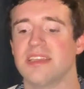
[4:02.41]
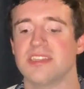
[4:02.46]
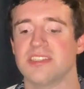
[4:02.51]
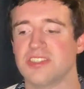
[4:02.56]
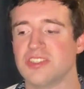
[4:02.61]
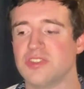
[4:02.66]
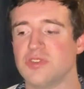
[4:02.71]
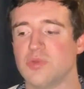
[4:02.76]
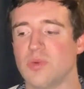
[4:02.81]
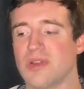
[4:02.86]

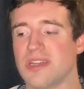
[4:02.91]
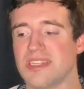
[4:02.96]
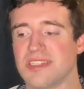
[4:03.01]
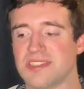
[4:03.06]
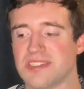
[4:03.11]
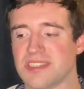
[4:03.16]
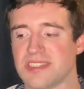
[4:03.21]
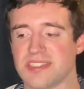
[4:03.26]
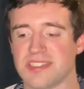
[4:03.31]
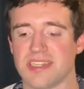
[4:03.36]
to
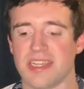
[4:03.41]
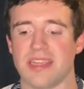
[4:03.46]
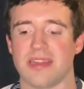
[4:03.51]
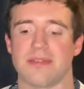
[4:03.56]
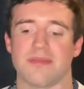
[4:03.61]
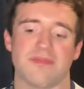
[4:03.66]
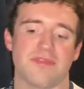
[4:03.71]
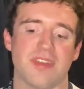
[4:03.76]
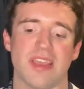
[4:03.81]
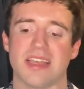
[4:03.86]
2016.
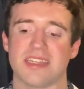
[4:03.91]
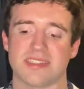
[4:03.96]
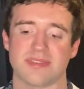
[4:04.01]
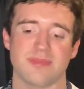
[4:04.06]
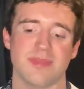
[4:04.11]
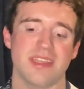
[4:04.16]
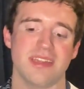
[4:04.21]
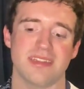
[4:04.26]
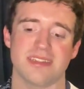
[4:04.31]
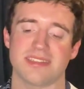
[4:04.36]
If you ask
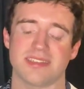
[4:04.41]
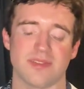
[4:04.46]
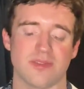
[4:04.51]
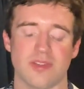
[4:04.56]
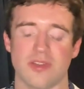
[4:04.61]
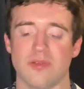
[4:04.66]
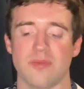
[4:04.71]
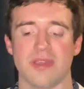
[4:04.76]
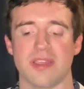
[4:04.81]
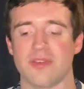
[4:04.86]
me, that's a
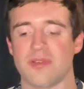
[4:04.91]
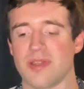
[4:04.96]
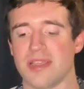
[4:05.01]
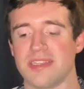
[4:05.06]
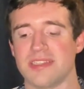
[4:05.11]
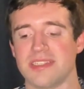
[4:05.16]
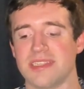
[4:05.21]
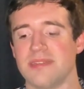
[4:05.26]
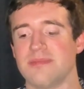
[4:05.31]
little bit crazy.